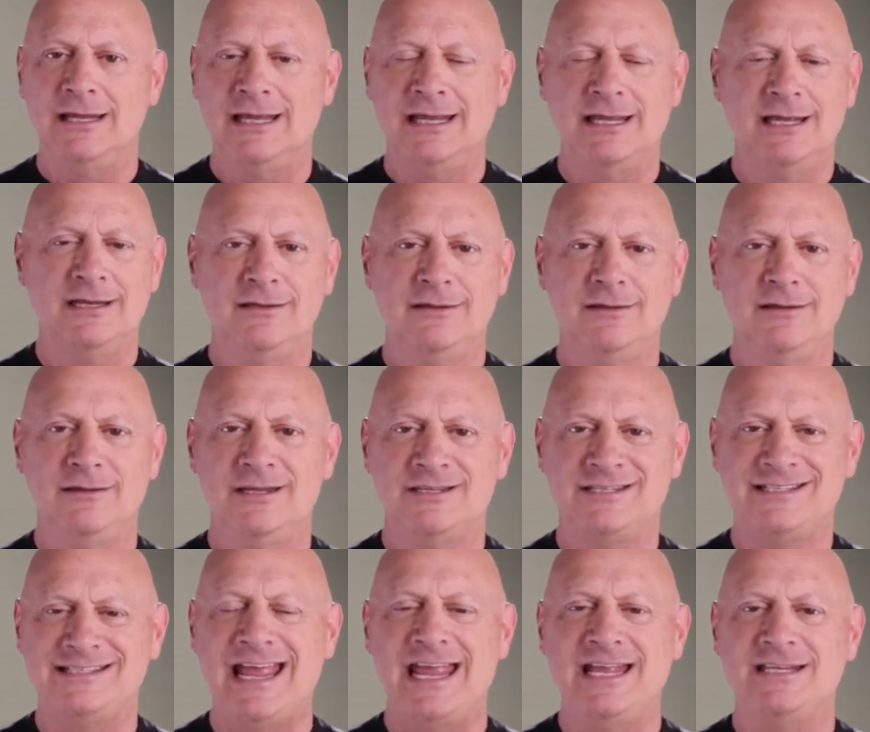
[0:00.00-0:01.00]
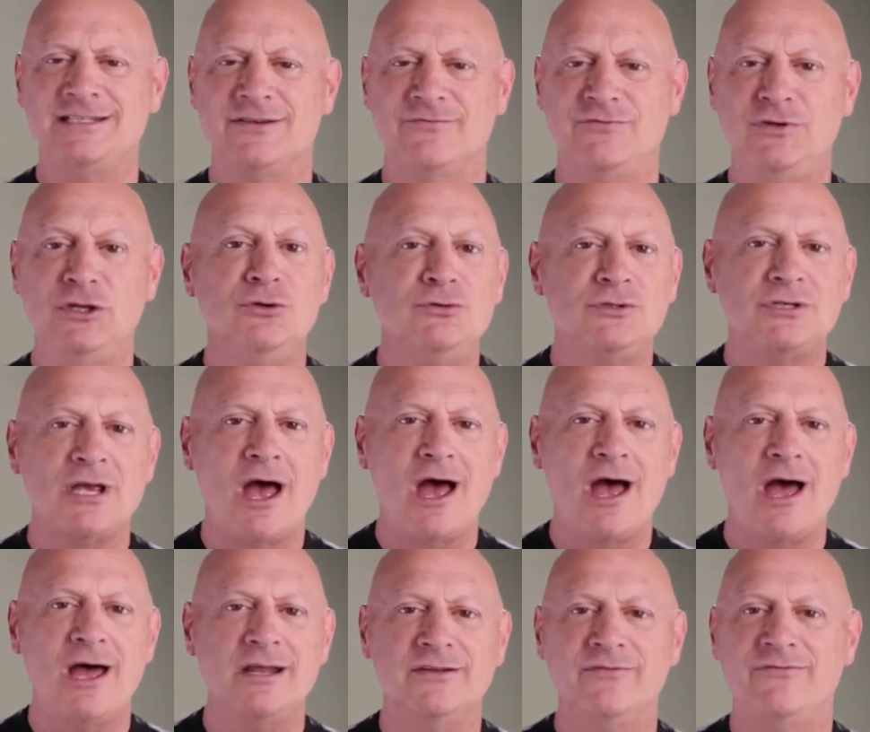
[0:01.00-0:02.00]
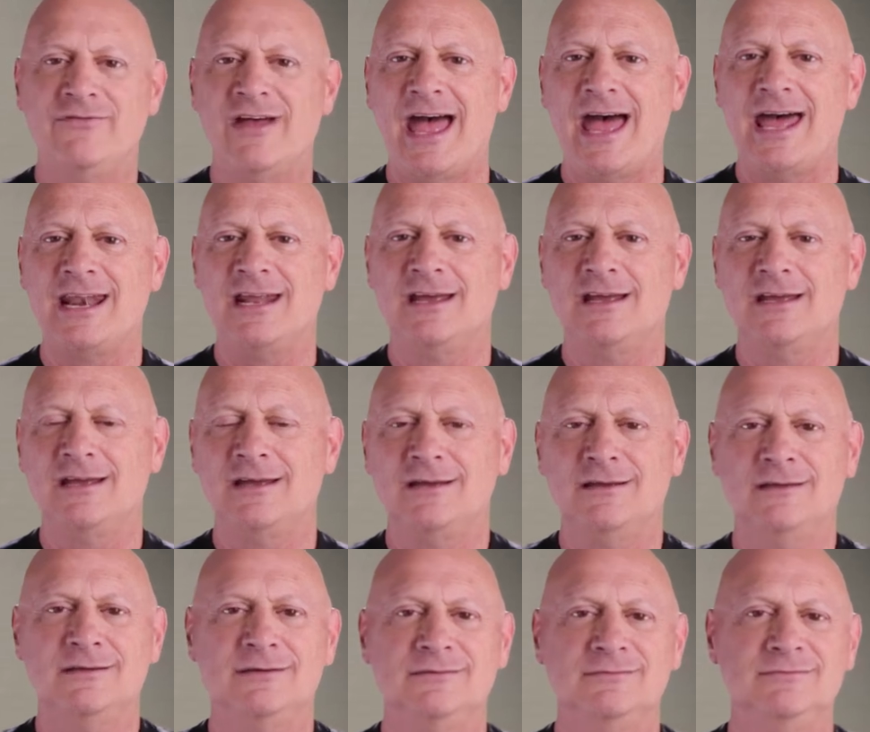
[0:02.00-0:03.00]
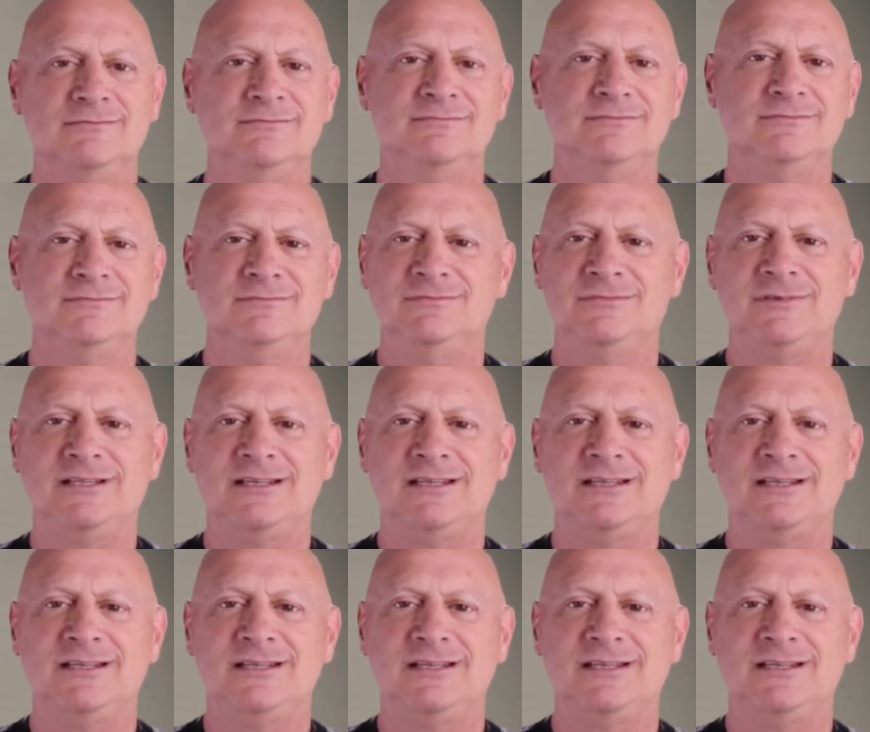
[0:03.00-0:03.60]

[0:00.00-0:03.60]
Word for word: in the states of Utah, Nevada,